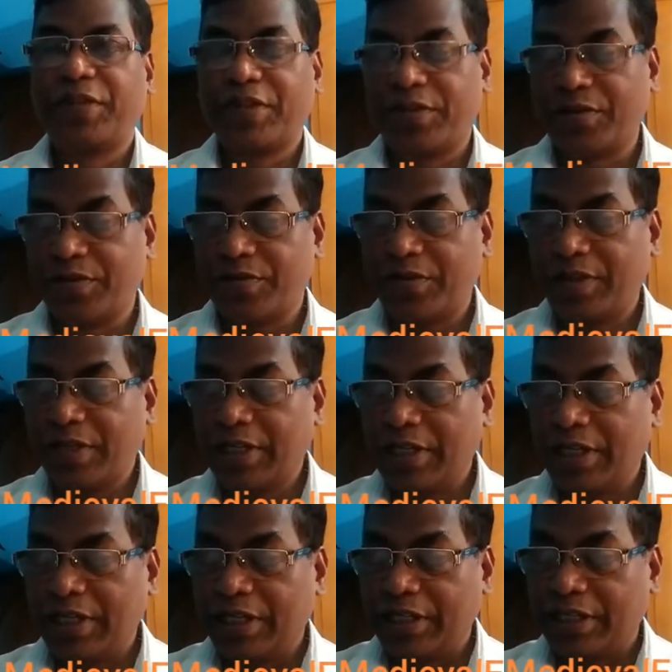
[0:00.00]
So
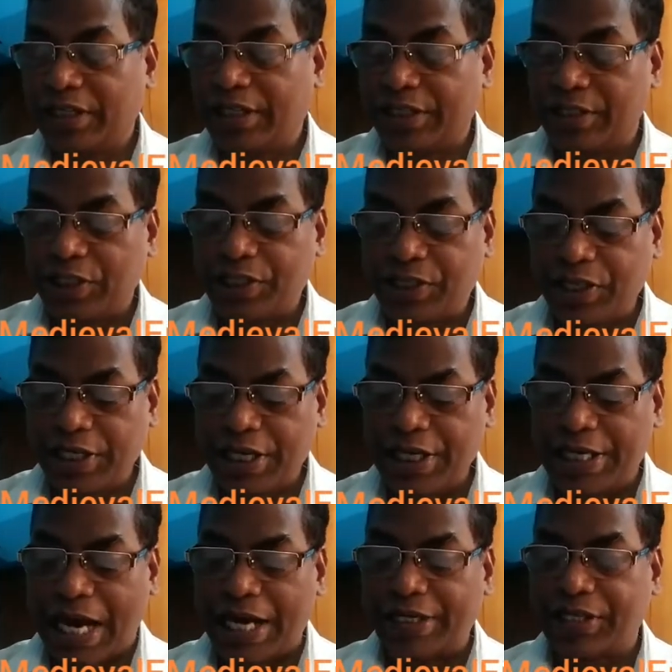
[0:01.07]
the Justinian
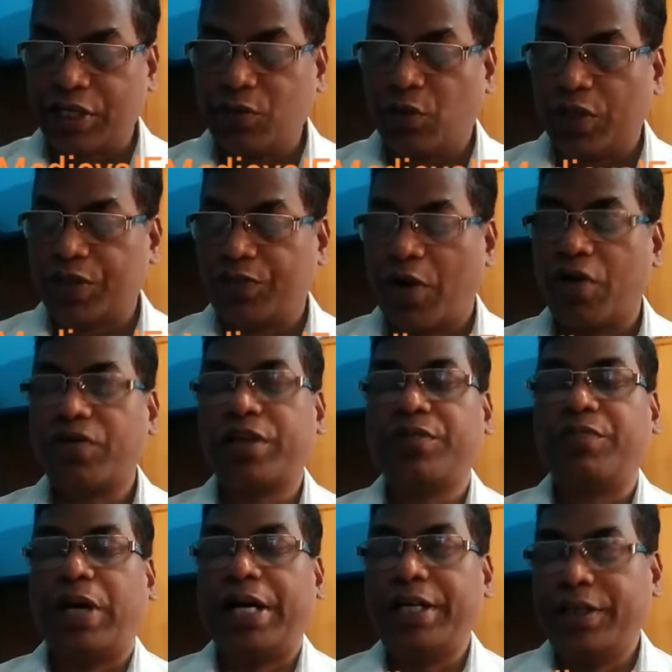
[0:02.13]
dynasty was
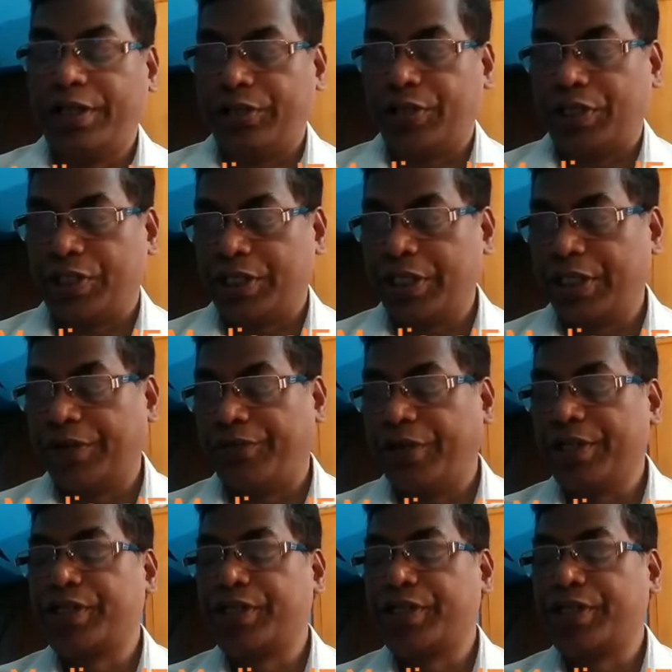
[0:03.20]
founded by Justin I,